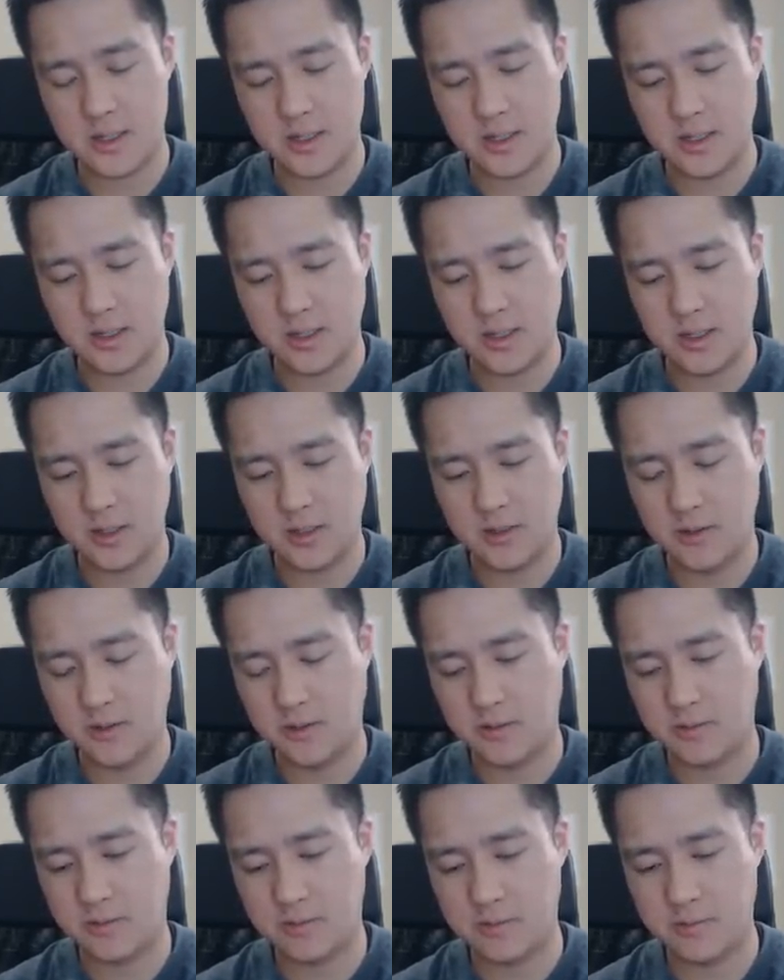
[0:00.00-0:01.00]

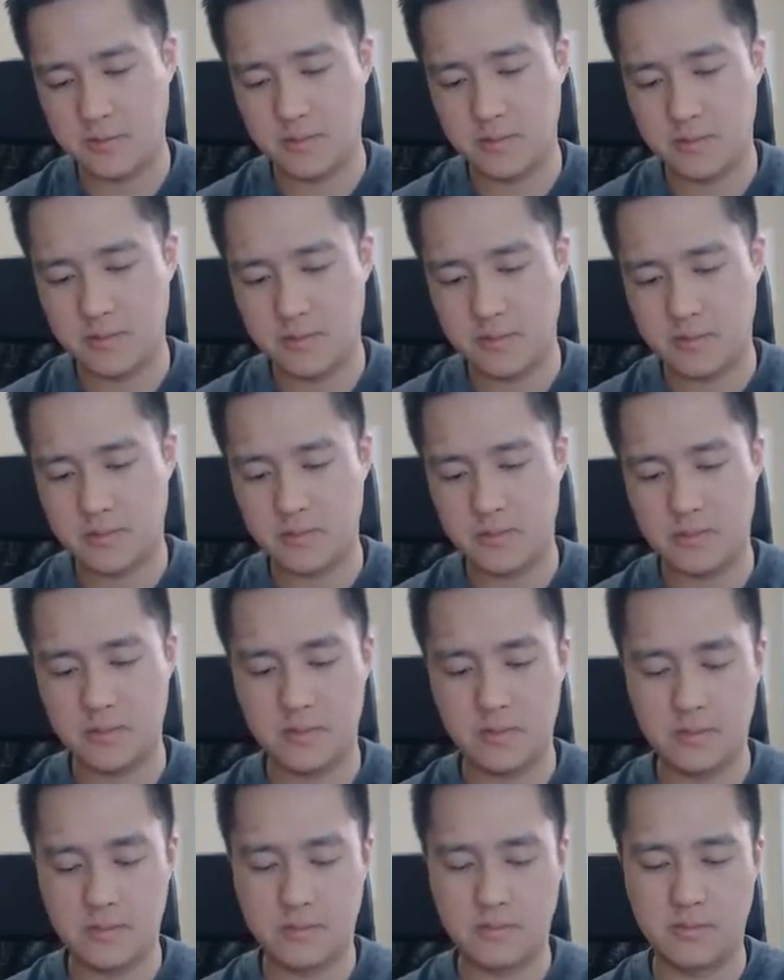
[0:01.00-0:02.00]

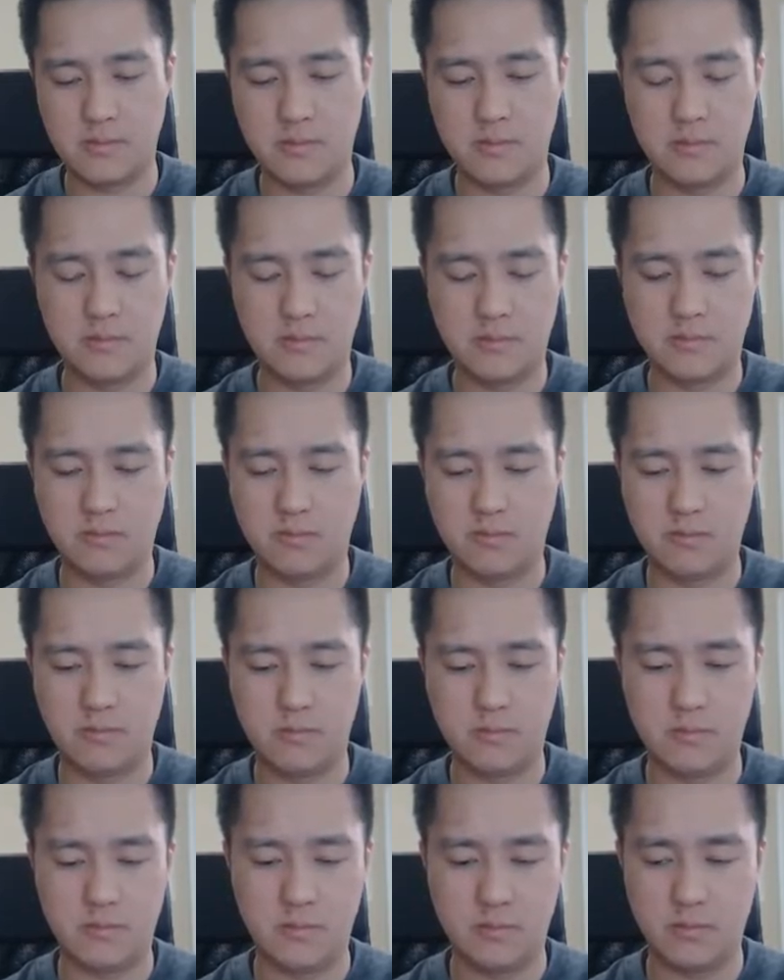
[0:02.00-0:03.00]

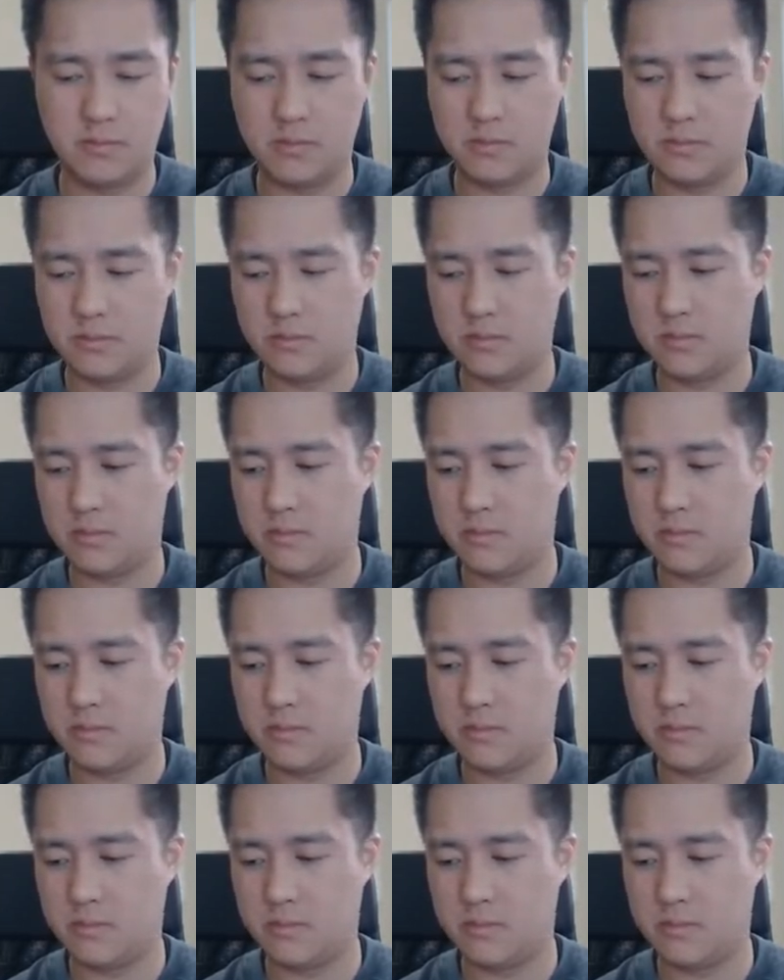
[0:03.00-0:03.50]
[no speech]